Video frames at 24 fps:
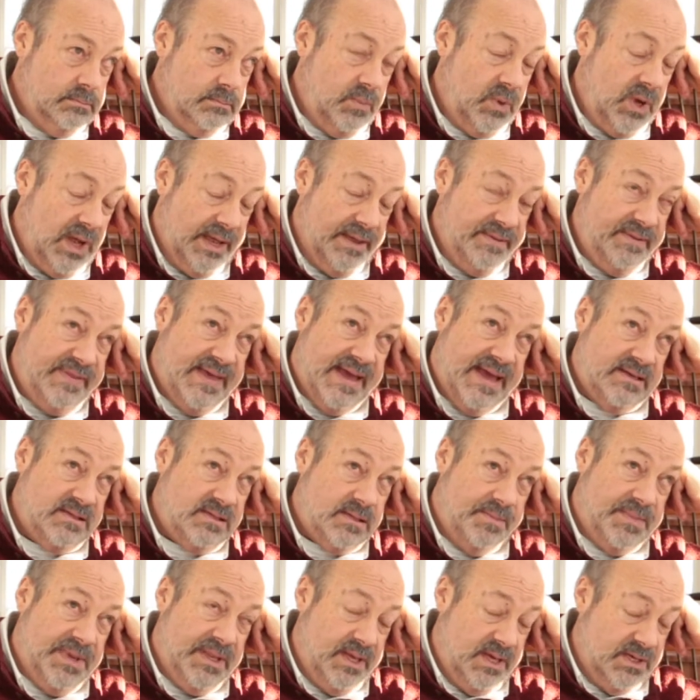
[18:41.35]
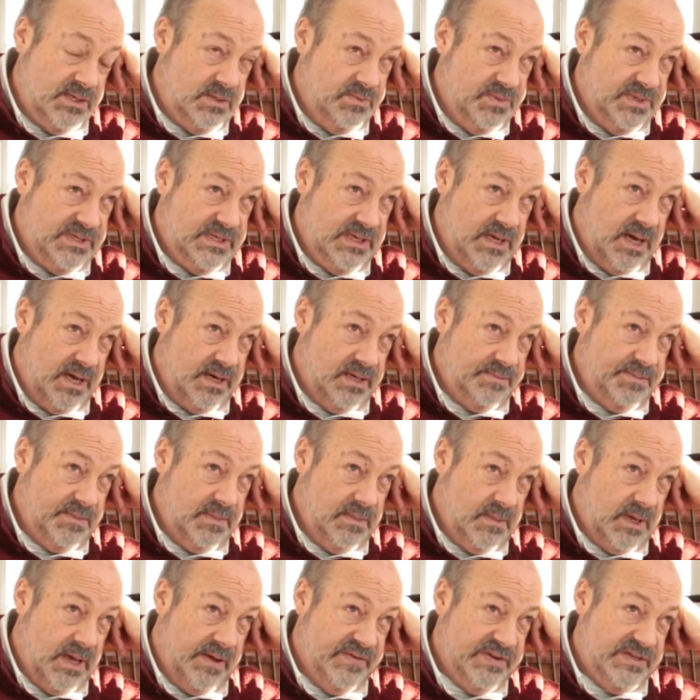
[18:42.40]
well, and that, I mean, intimacy
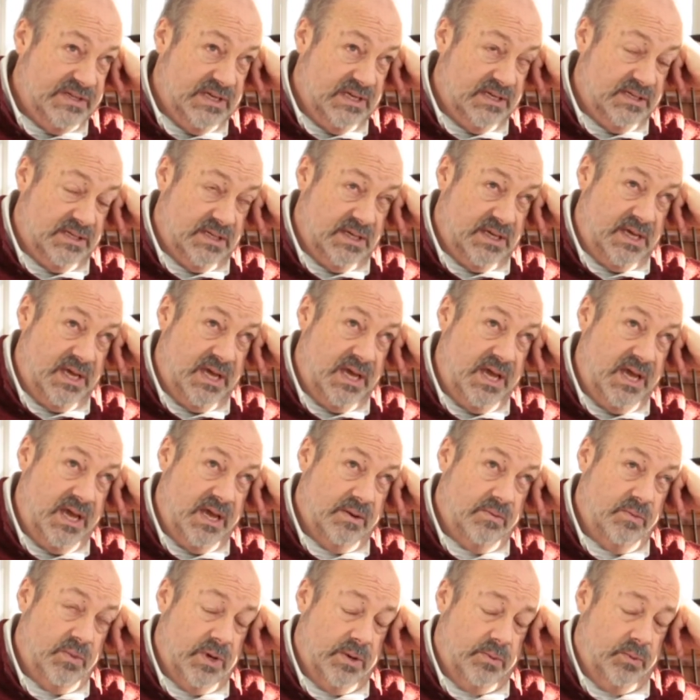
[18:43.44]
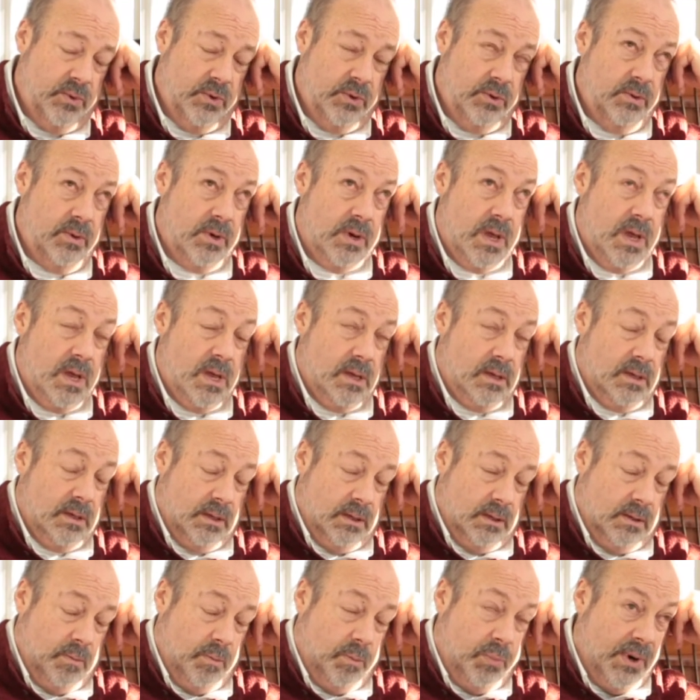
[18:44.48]
obviously is the key, and what we're
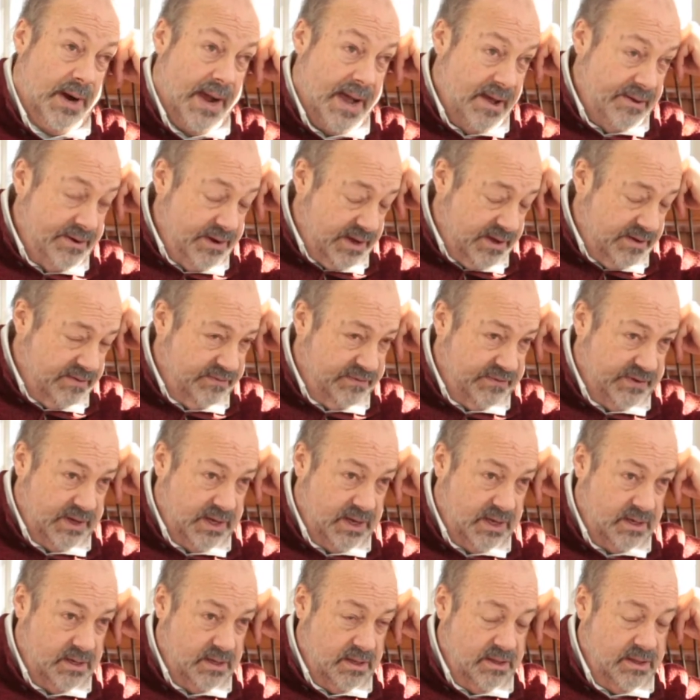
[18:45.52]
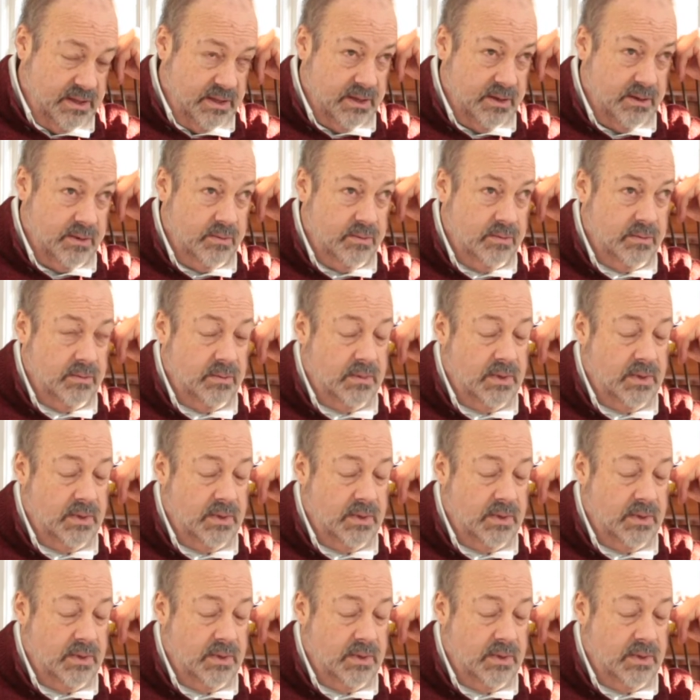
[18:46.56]
proud of in the